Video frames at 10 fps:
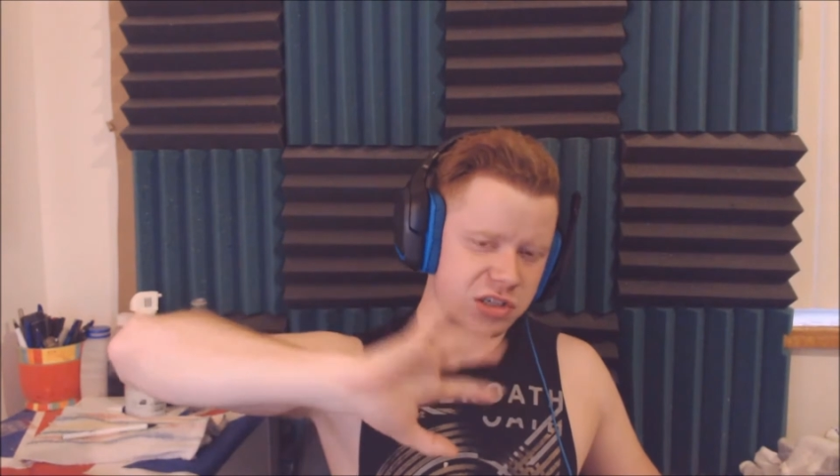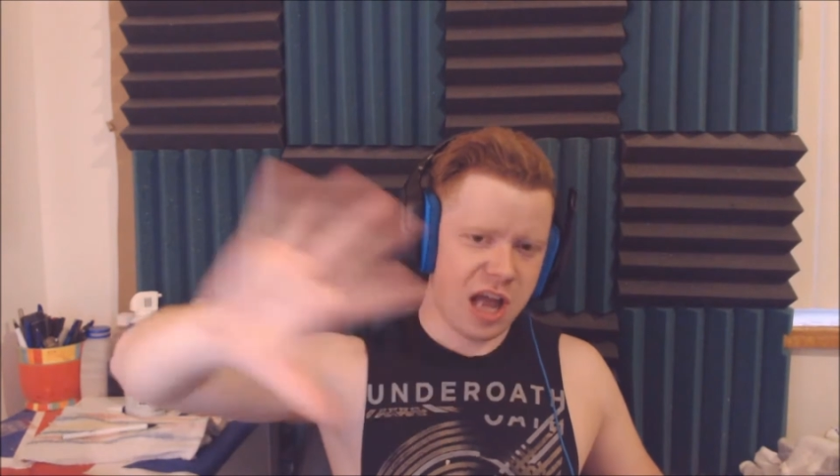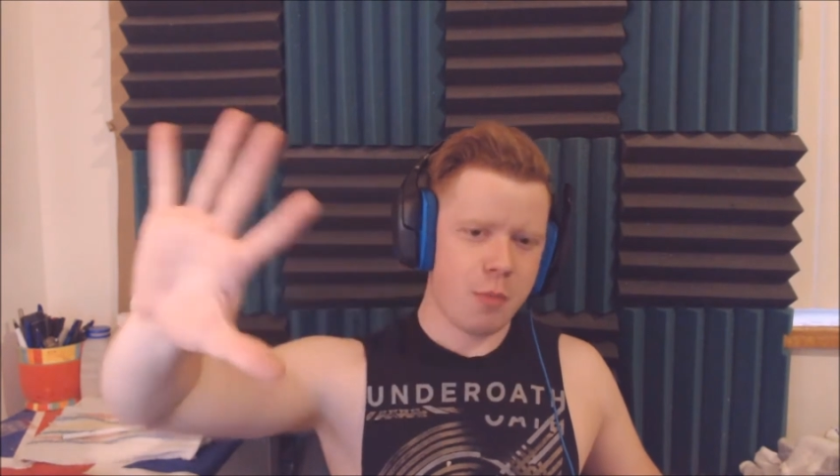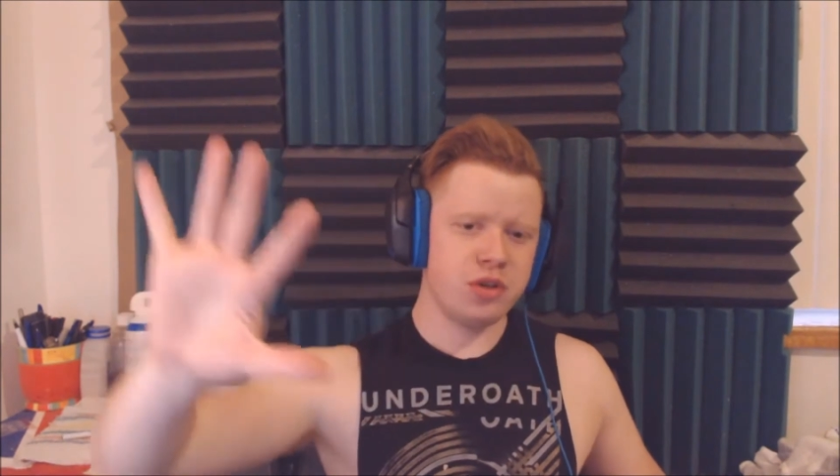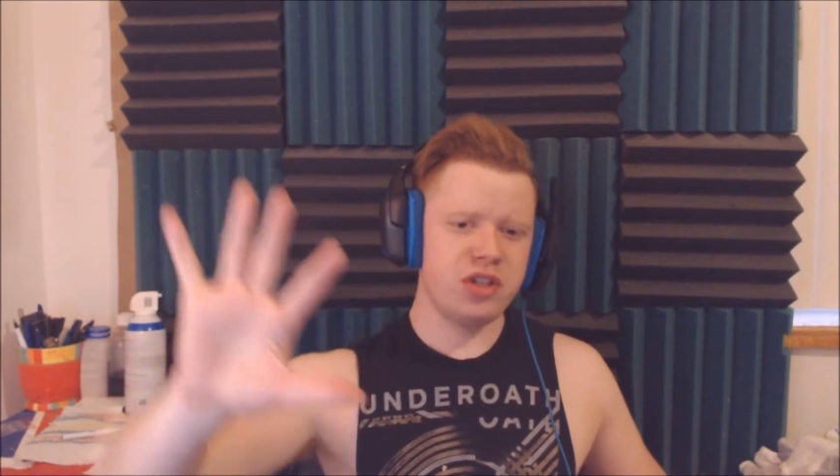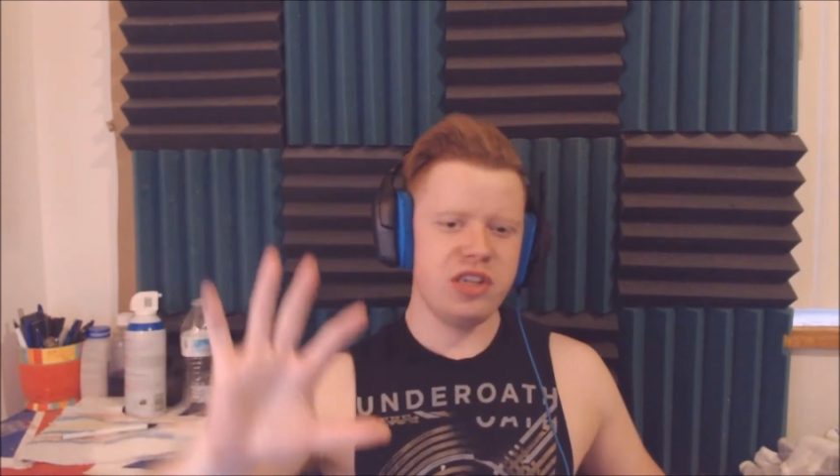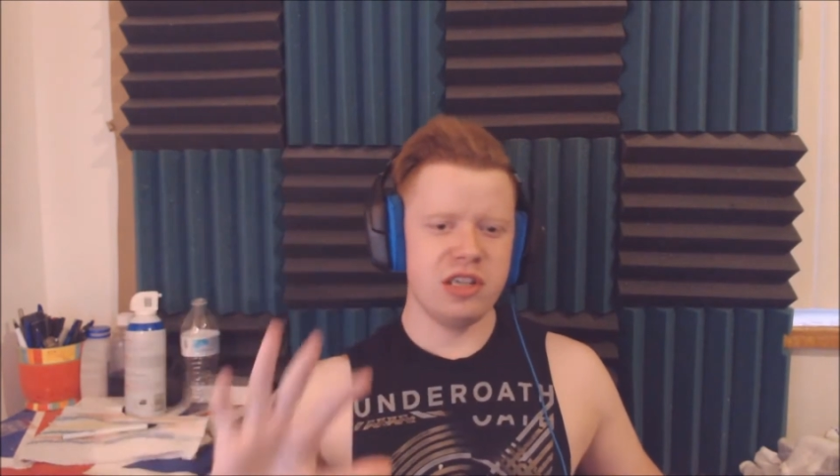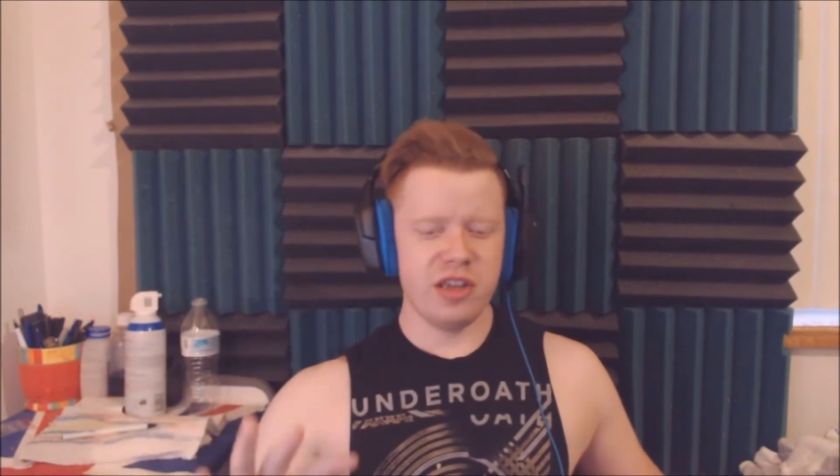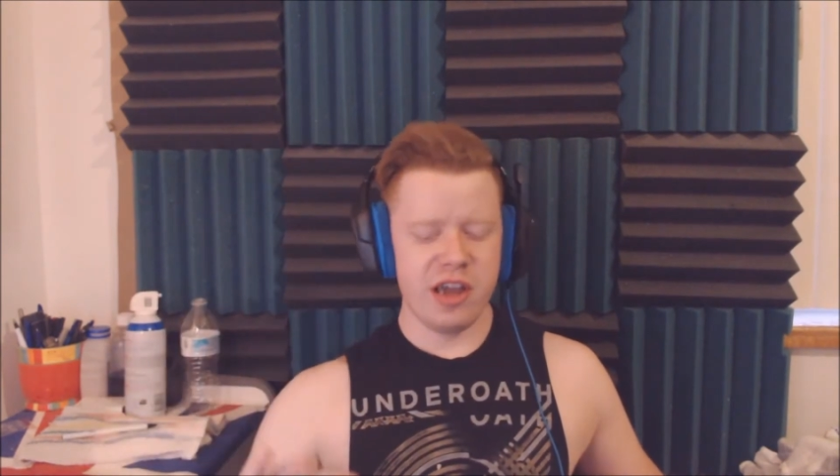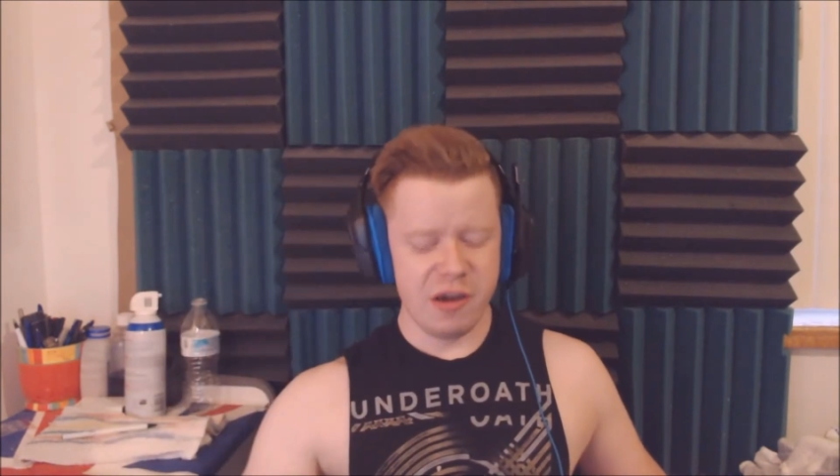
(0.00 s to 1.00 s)
Stop with
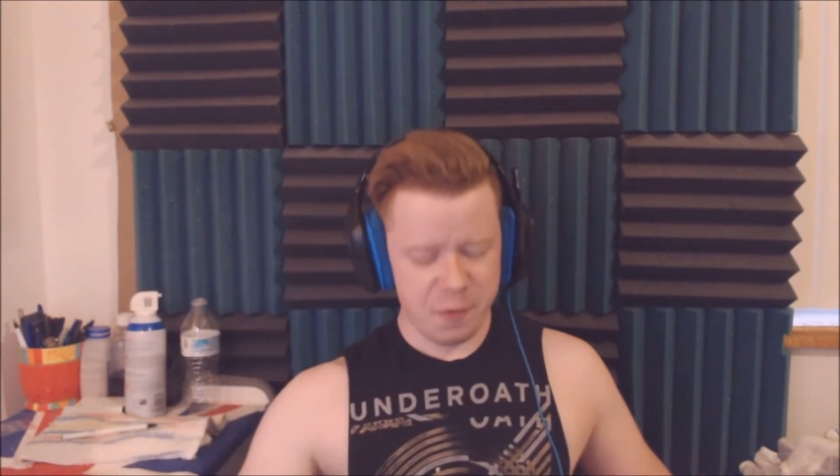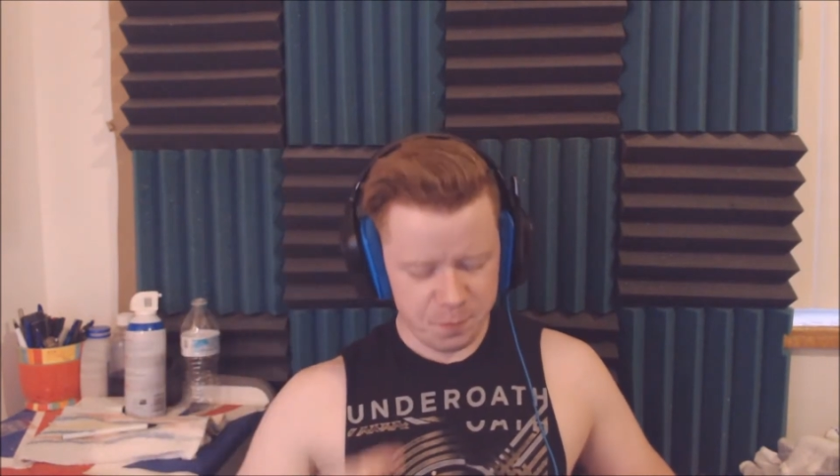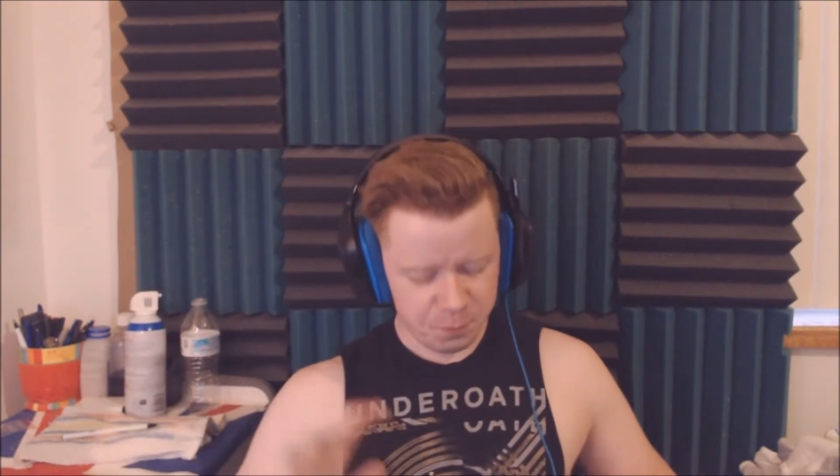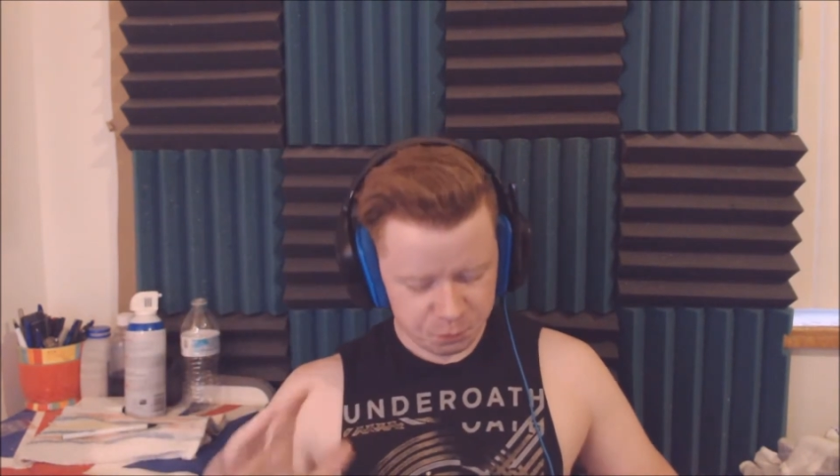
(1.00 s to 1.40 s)
the intake.